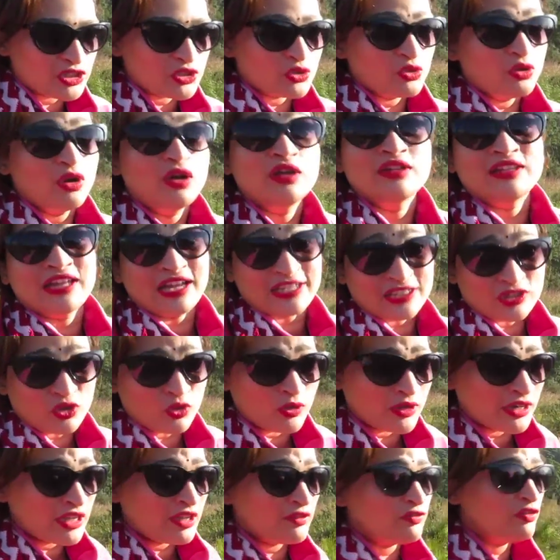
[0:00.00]
too. That's
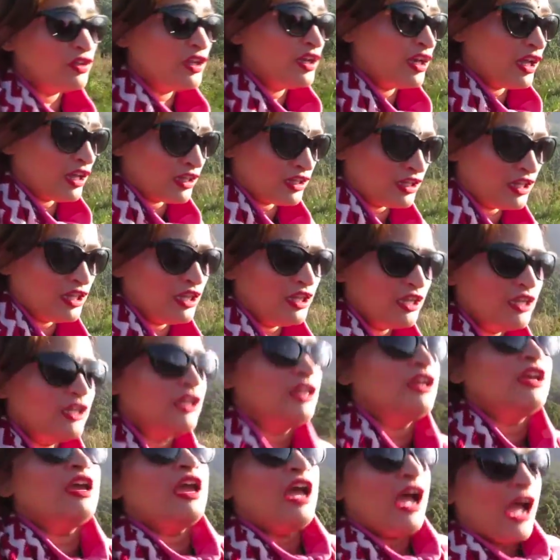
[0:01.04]
only if you're lucky.
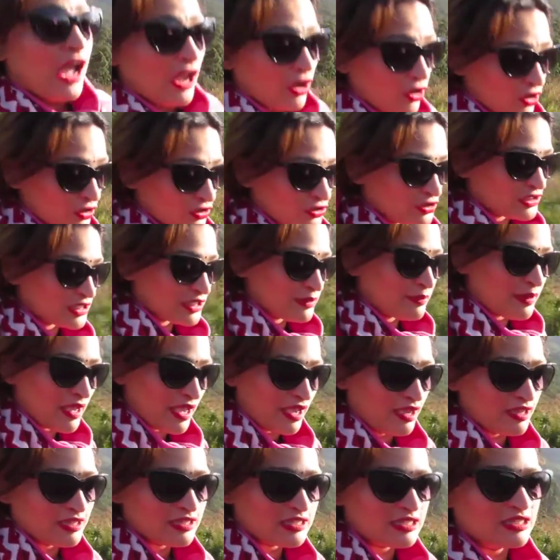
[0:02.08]
I got to see
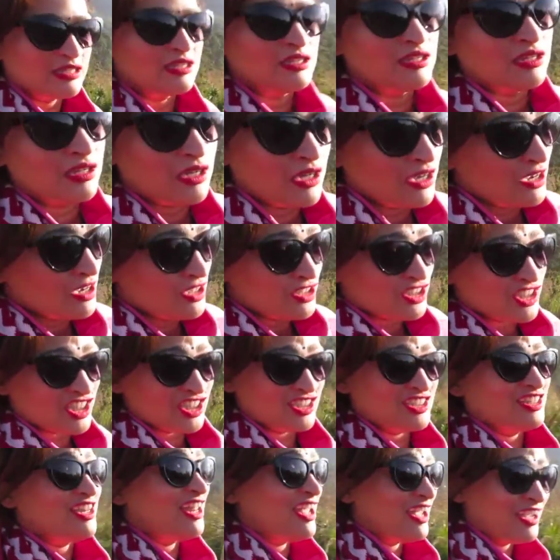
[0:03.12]
bears.
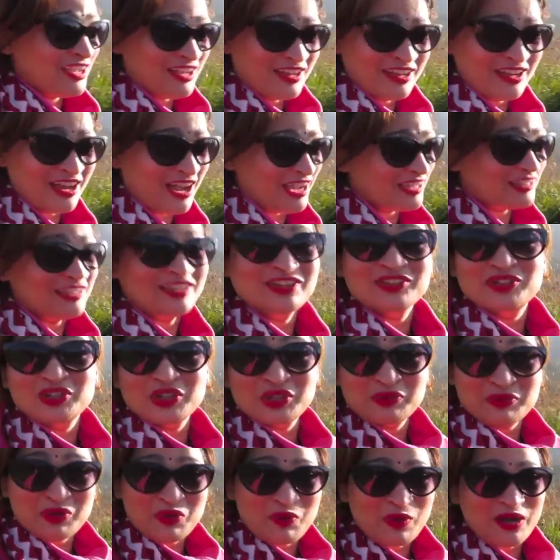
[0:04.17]
Just like, I think it's going
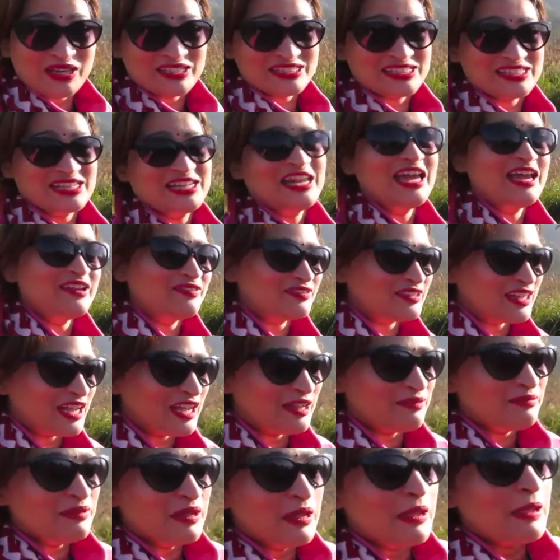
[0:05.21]
to be once in a
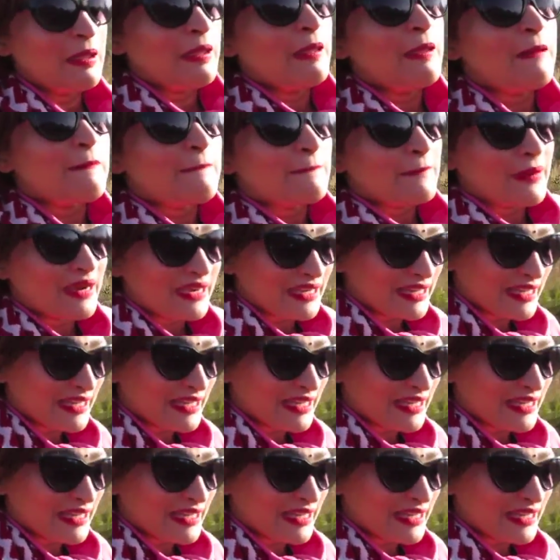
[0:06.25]
lifetime. But